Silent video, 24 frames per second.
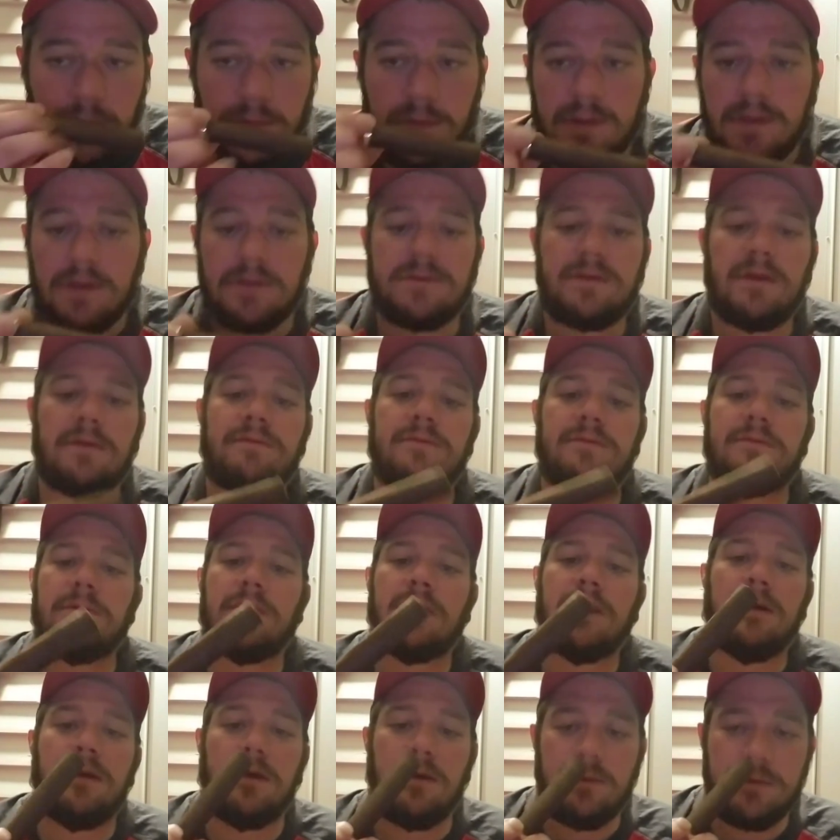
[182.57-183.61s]
but it does have some
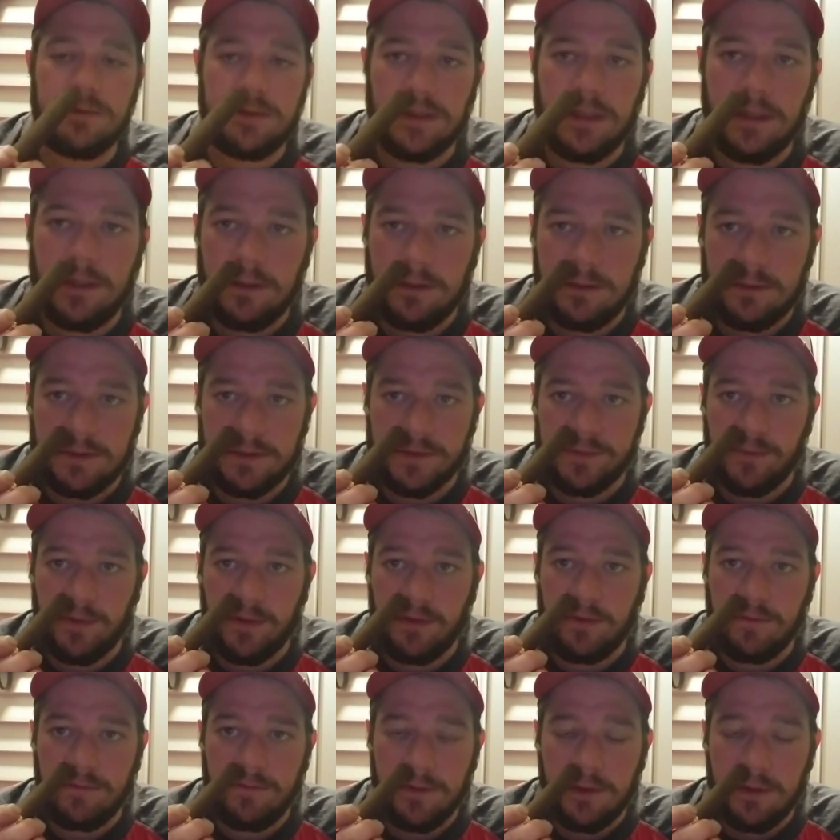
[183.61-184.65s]
key notes. Let's
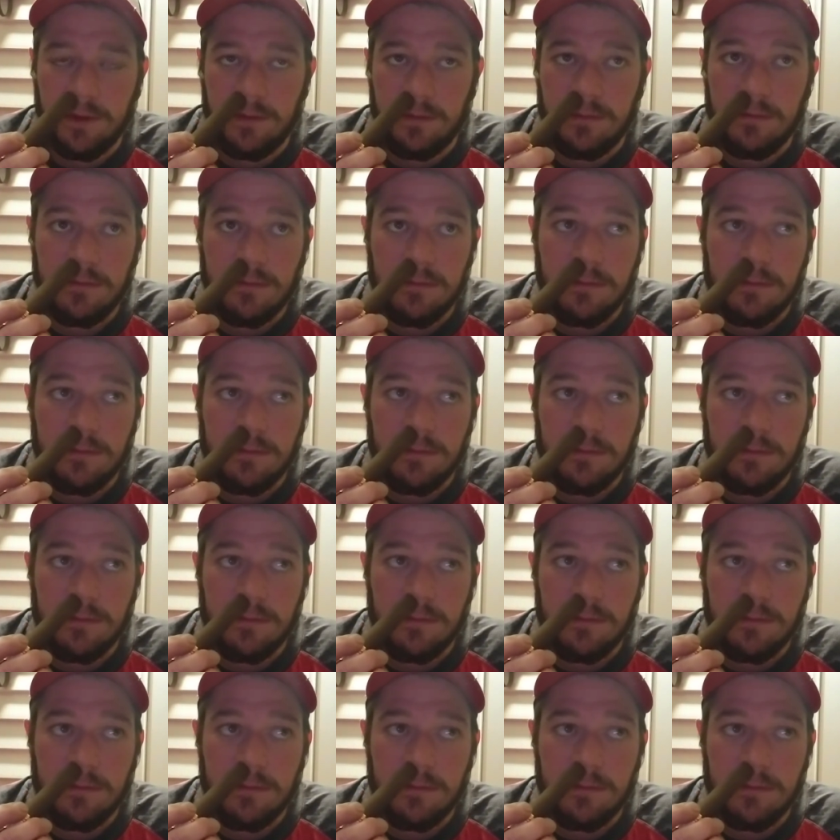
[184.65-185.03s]
smell the foot.